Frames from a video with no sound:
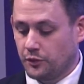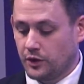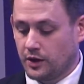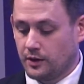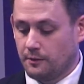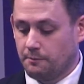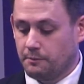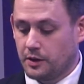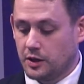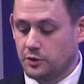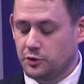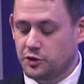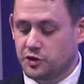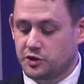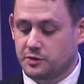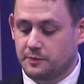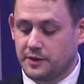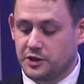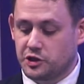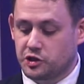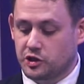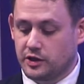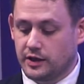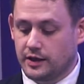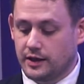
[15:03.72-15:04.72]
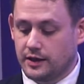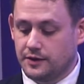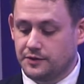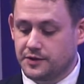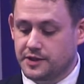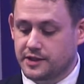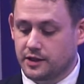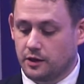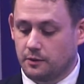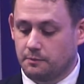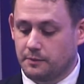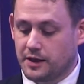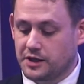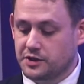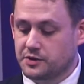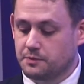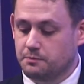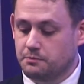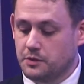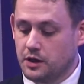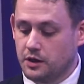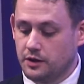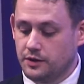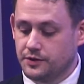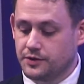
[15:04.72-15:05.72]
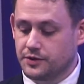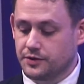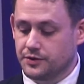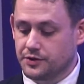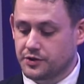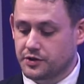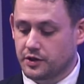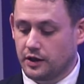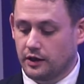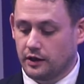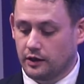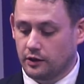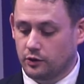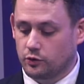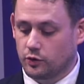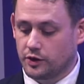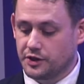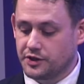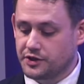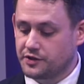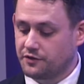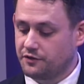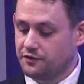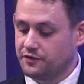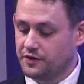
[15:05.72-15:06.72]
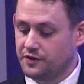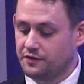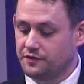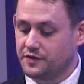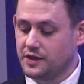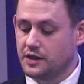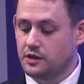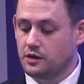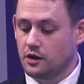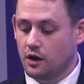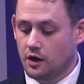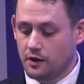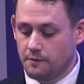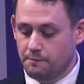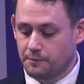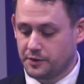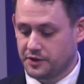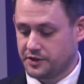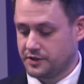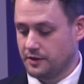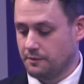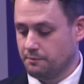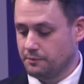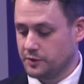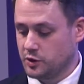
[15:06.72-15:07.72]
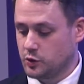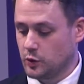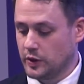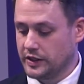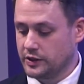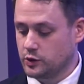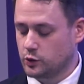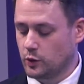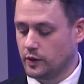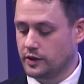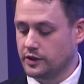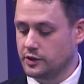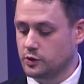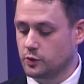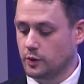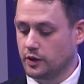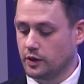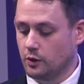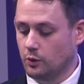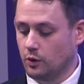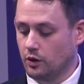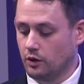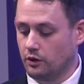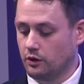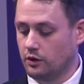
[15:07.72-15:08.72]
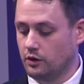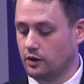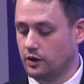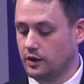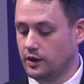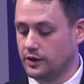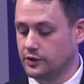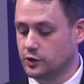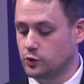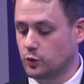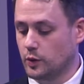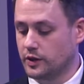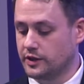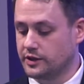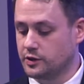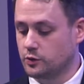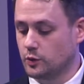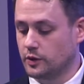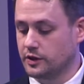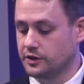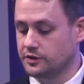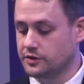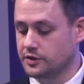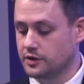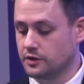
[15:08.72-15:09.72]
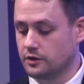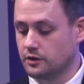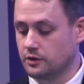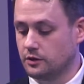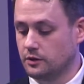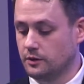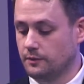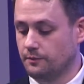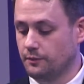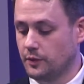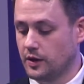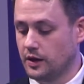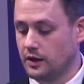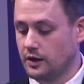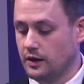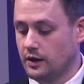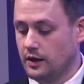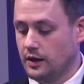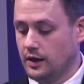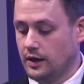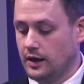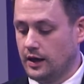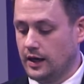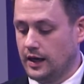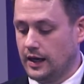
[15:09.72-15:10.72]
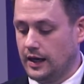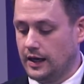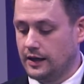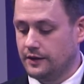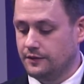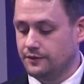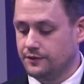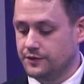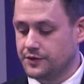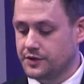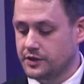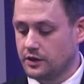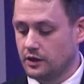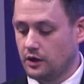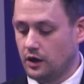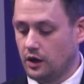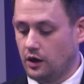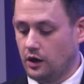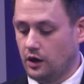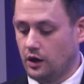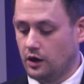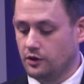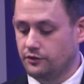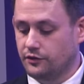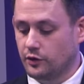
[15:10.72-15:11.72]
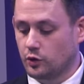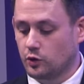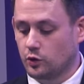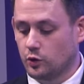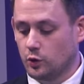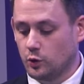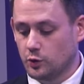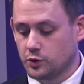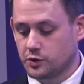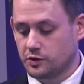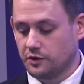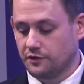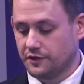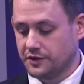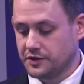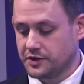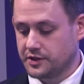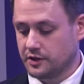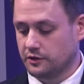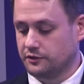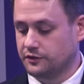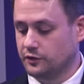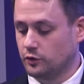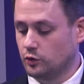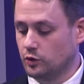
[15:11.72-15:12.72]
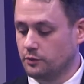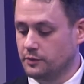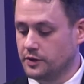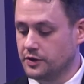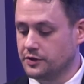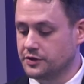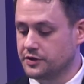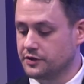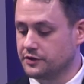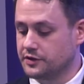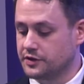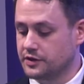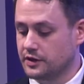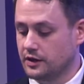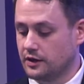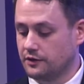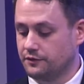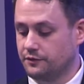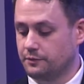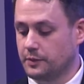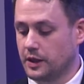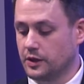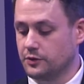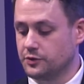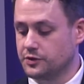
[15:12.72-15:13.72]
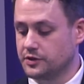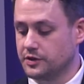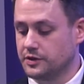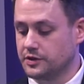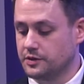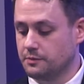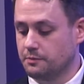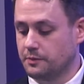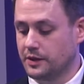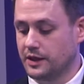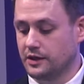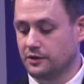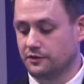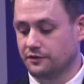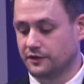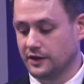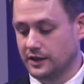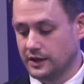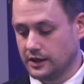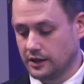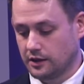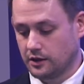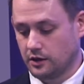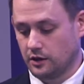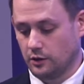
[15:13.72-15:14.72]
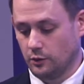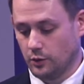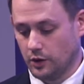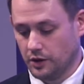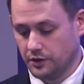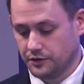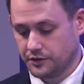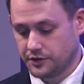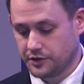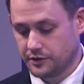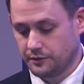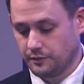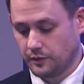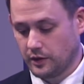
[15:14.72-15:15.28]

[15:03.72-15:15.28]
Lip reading: Posts mentioning incel mass murders increased 59% between 2021 and 2022. And over a quarter of incel forum users have posted paedophilia keywords.